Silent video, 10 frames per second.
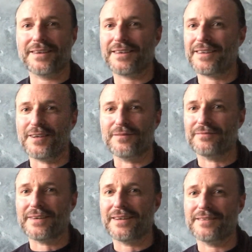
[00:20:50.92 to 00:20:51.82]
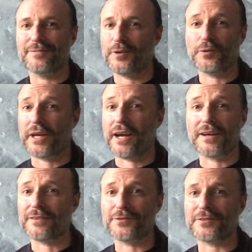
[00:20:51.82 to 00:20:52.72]
You know, who
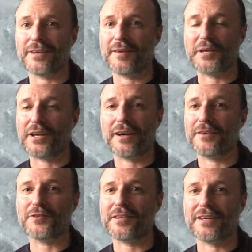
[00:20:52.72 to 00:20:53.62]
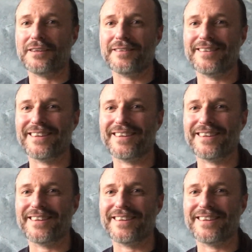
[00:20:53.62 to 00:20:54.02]
cares? I mean, honestly,